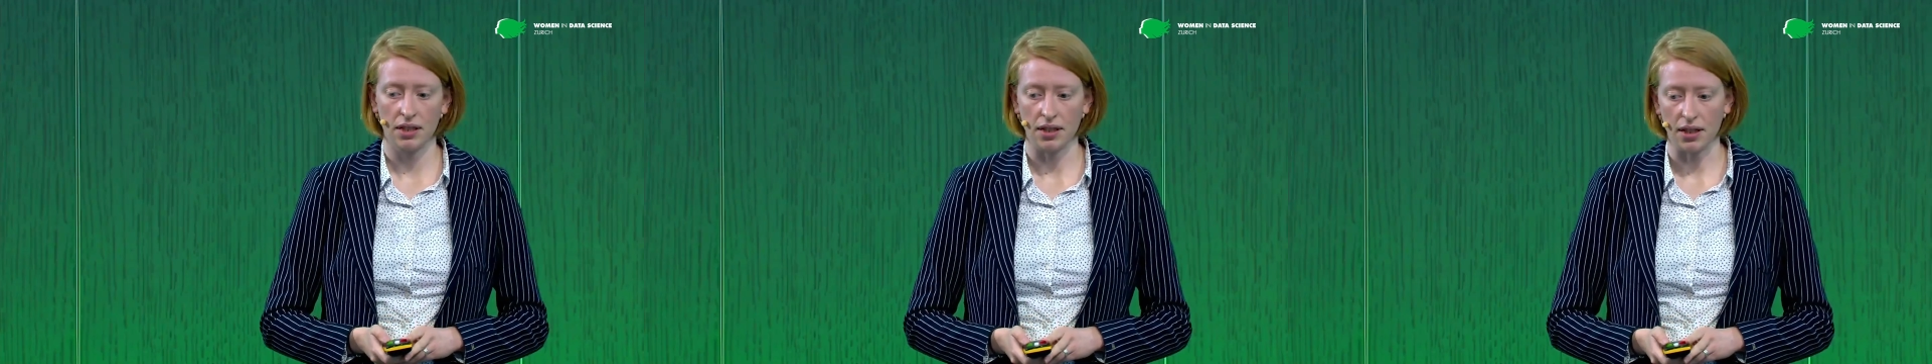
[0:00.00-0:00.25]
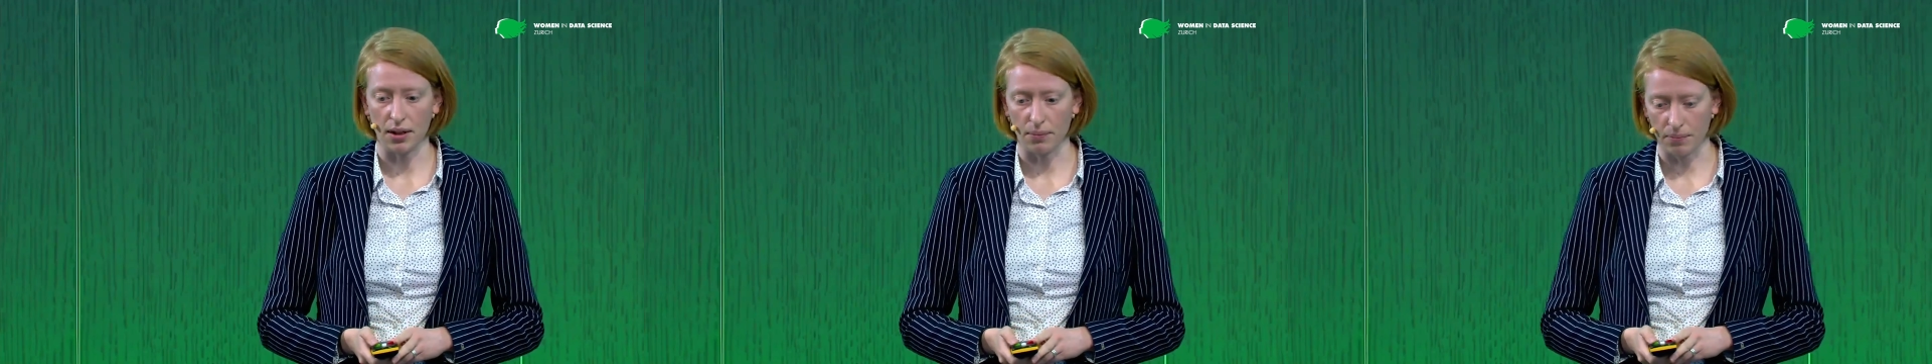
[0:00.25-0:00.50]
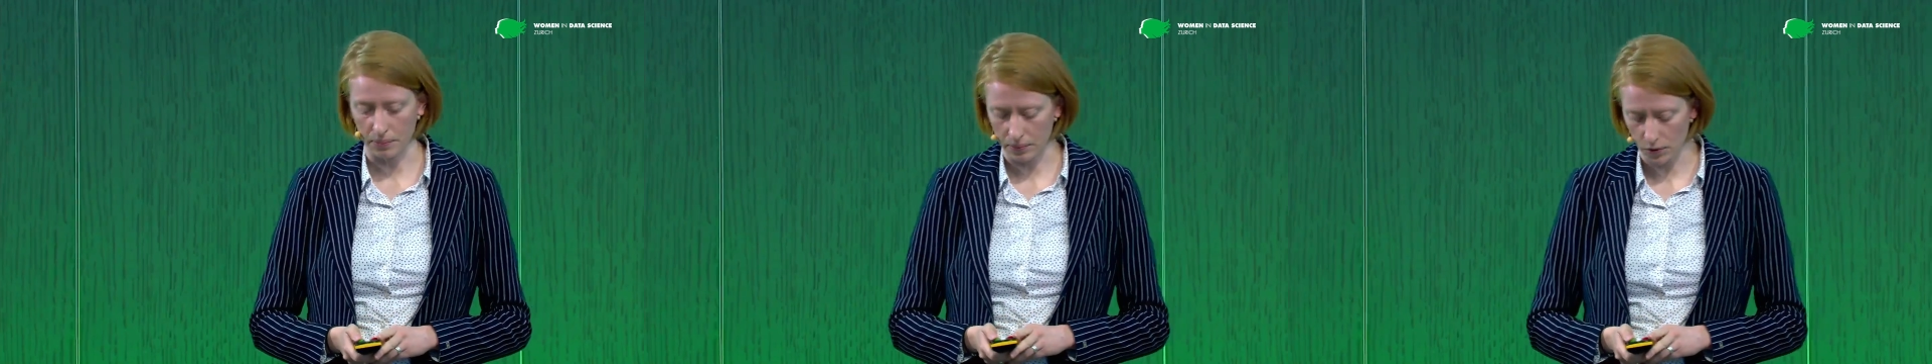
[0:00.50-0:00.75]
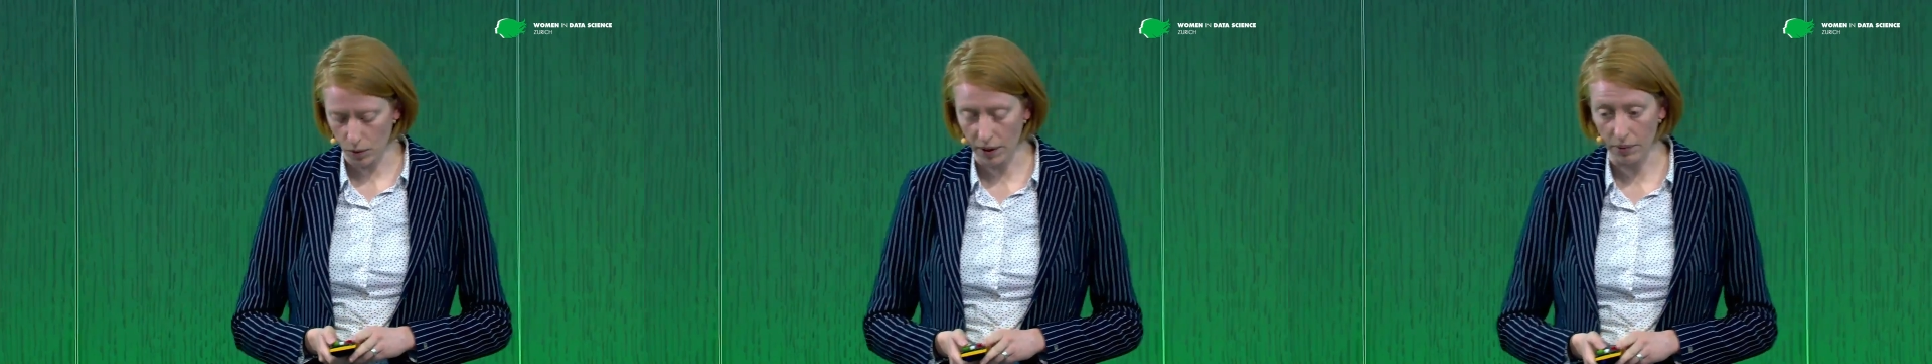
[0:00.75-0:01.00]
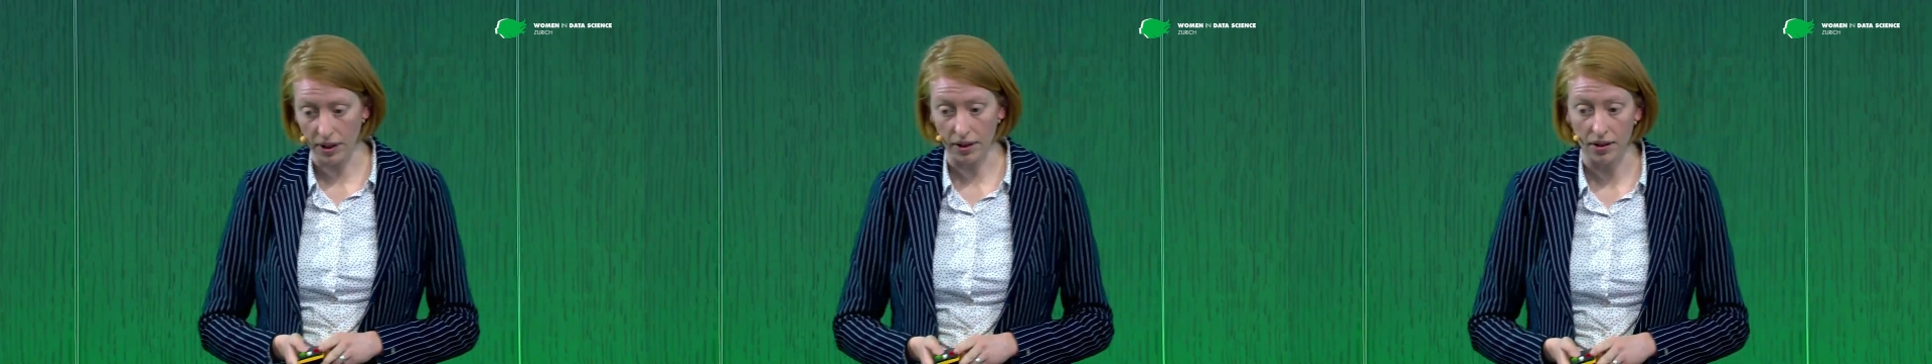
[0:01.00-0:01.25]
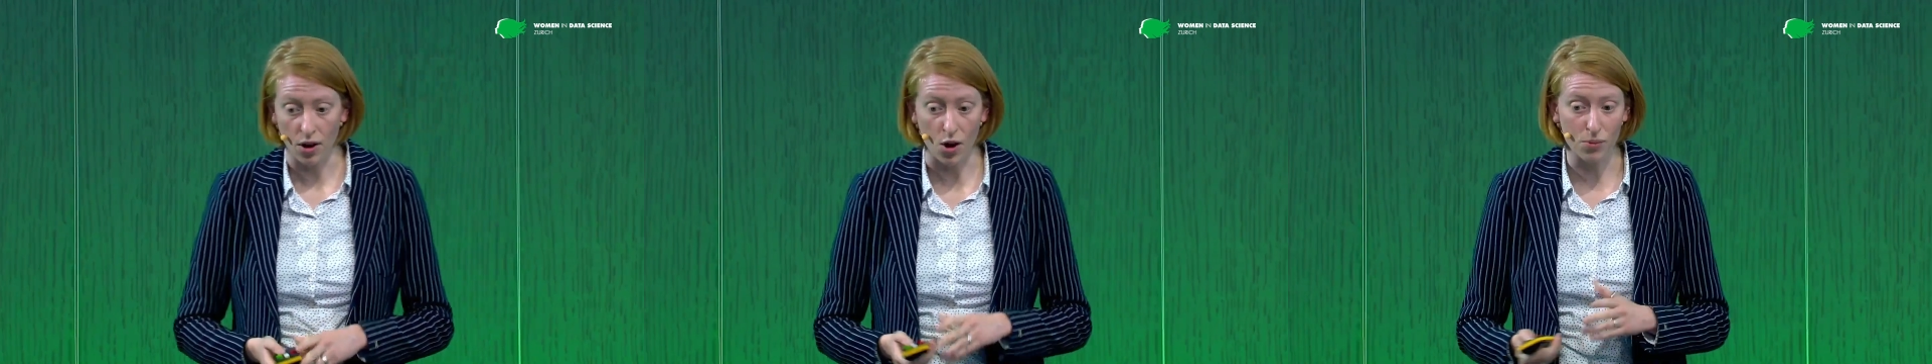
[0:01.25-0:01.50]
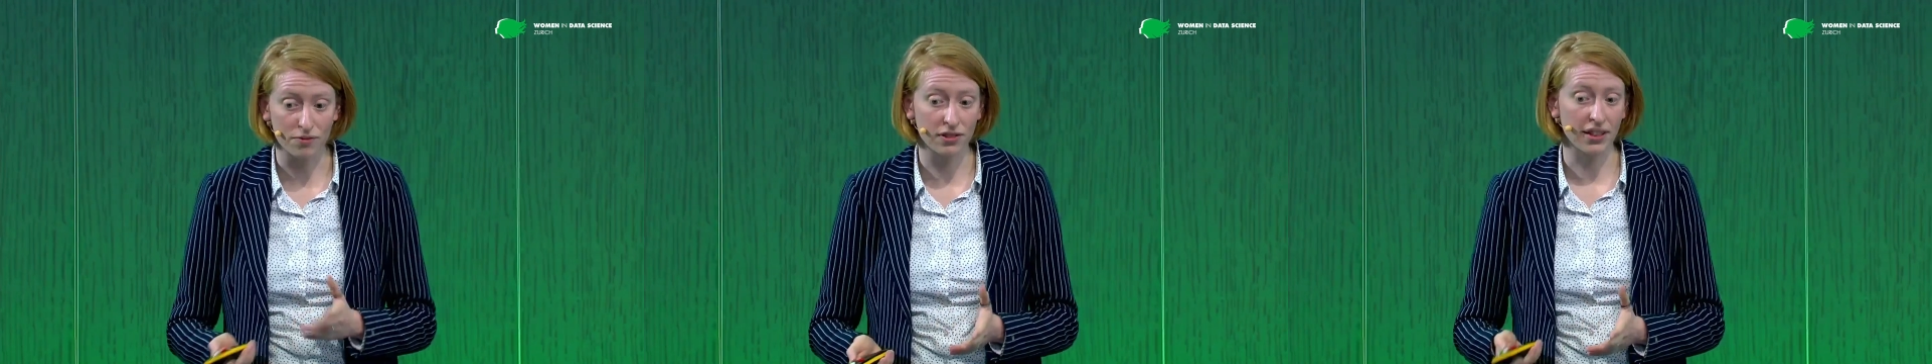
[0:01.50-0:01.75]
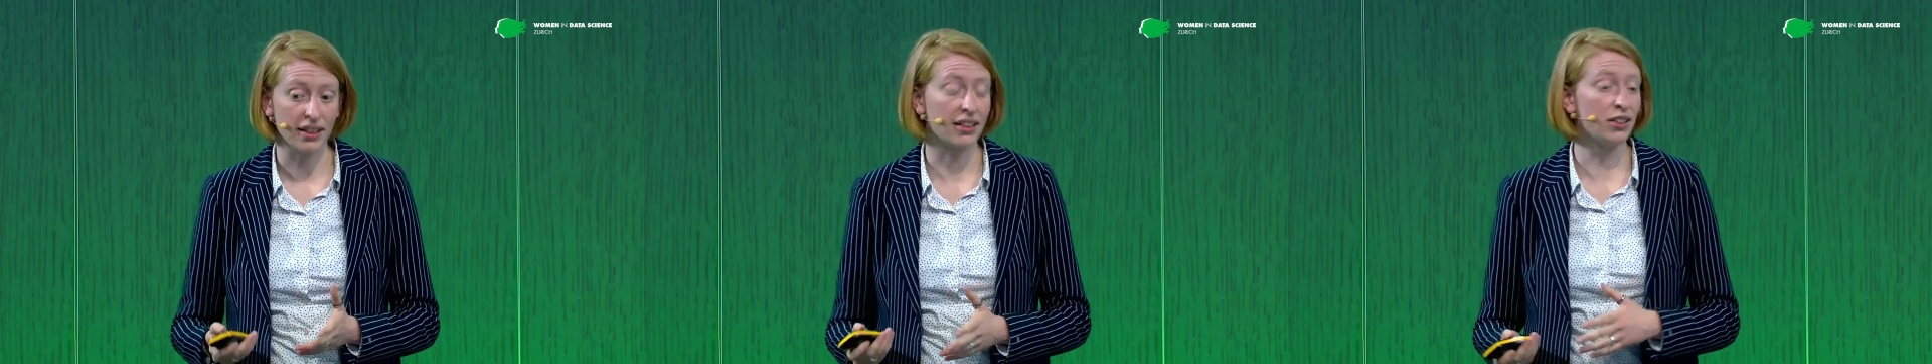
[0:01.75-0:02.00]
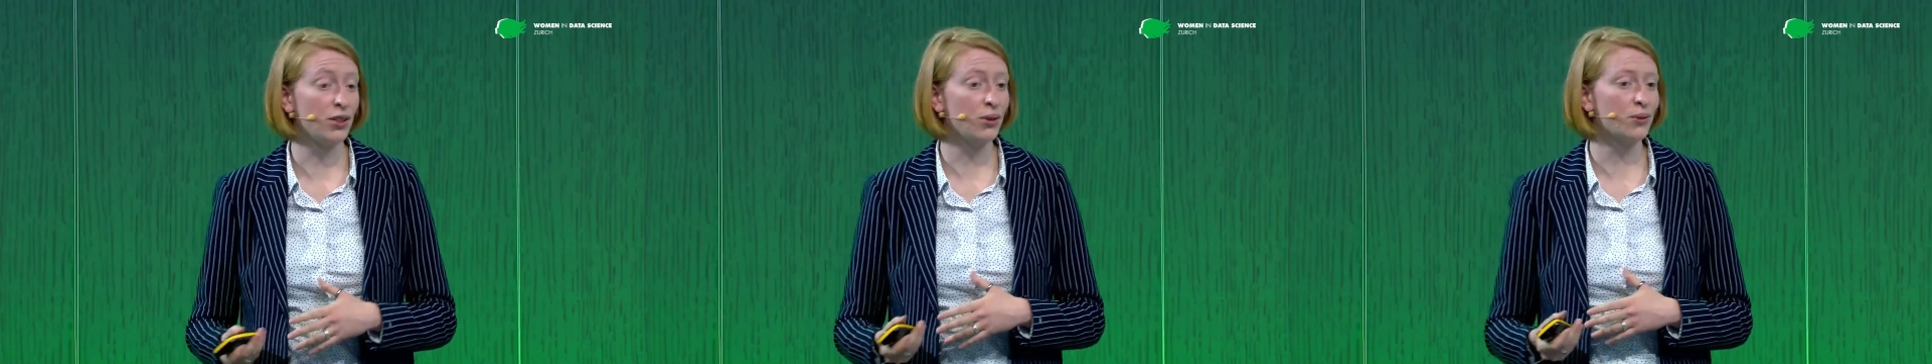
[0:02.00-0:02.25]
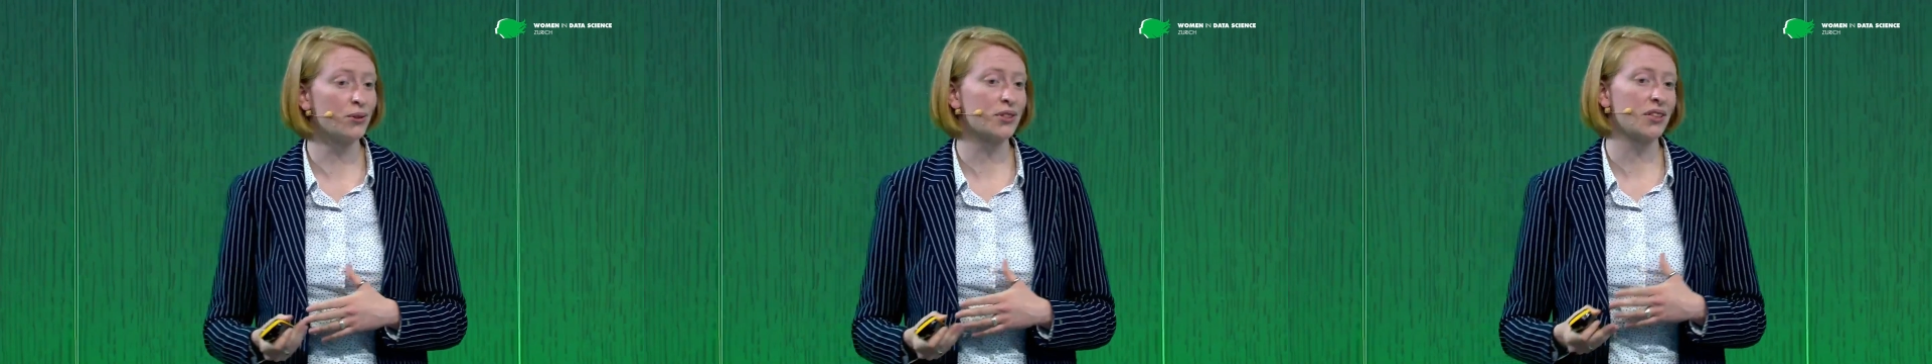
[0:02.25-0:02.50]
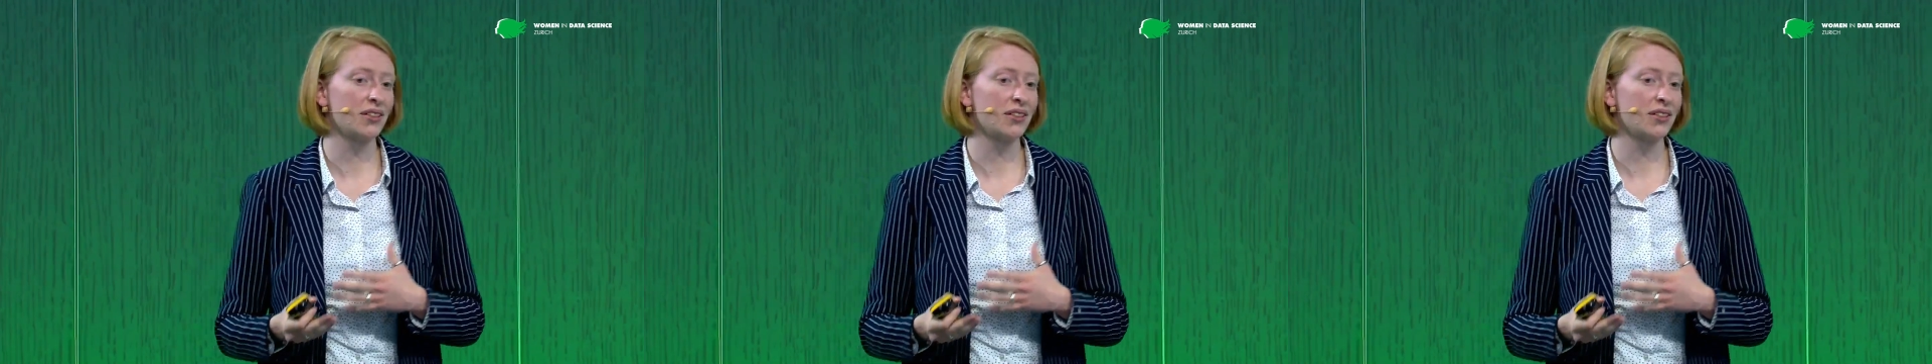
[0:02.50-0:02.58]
um, where we hopefully can use